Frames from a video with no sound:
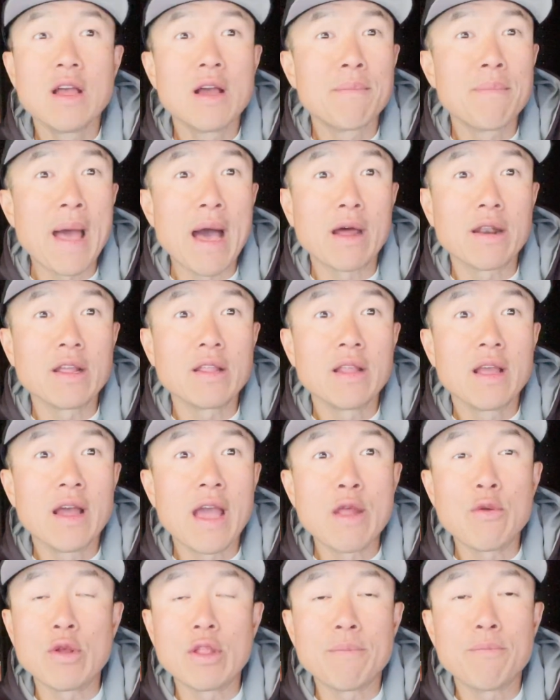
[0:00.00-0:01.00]
about it.
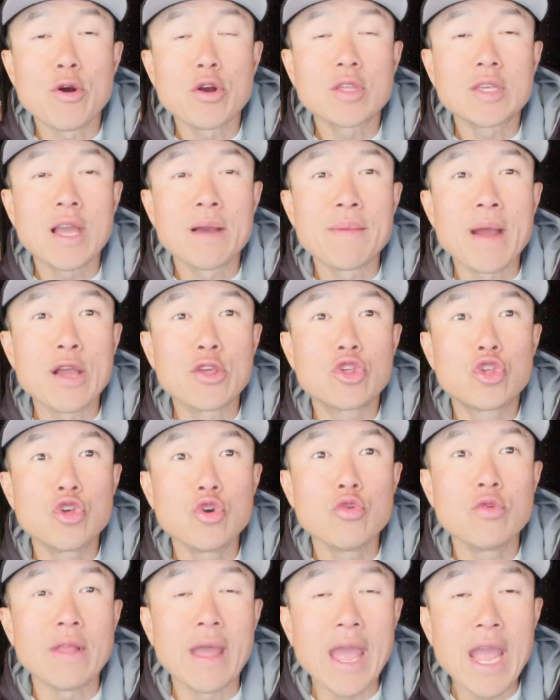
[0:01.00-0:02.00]
Anyway, the book's coming out
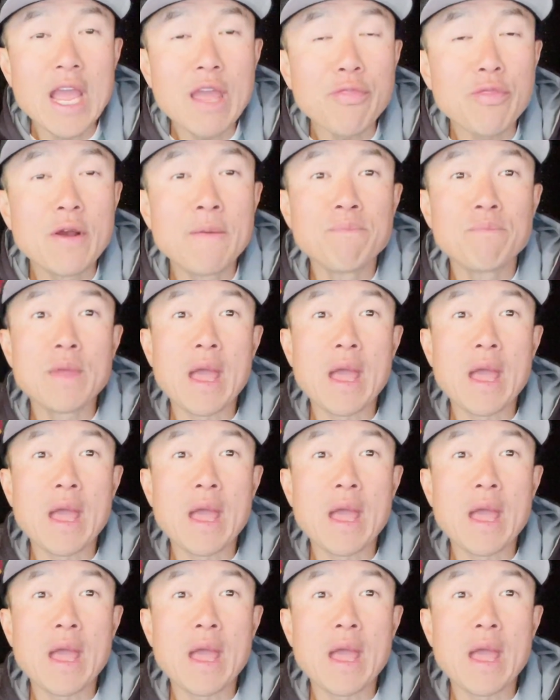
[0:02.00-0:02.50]
June 8th.